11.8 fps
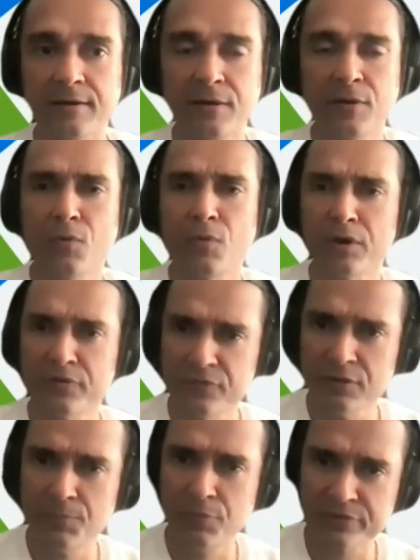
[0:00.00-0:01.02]
uh, what is
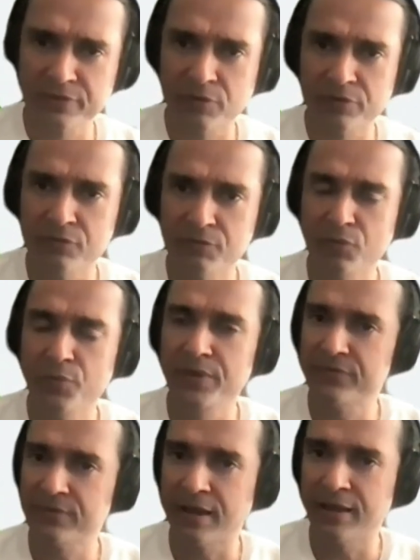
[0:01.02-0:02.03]
in the books and what is in the
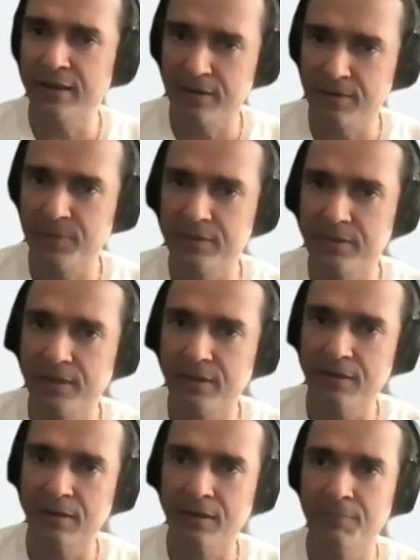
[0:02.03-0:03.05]
movies can remain
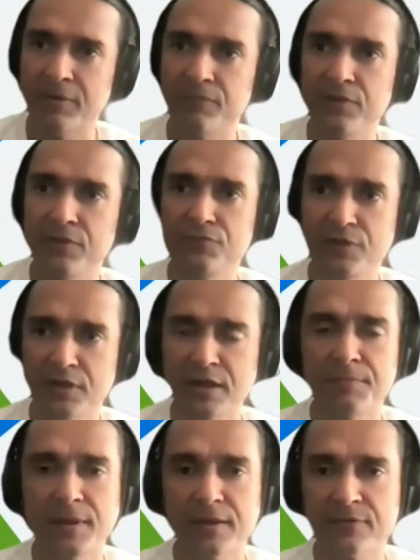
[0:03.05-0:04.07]
there uh, but we, we
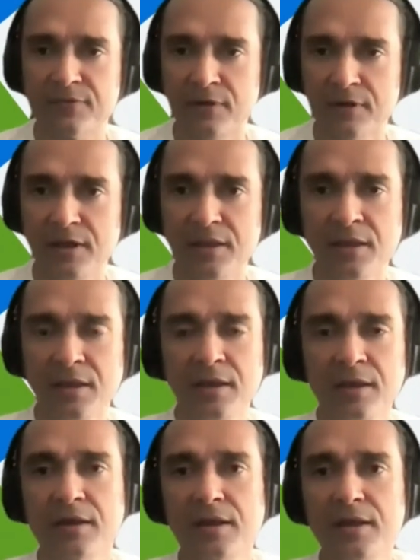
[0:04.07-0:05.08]
can make certainly
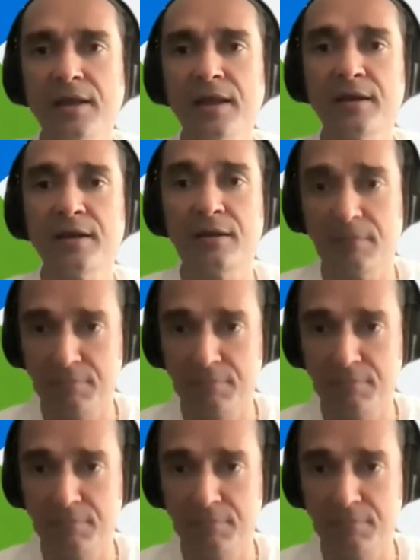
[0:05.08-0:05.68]
create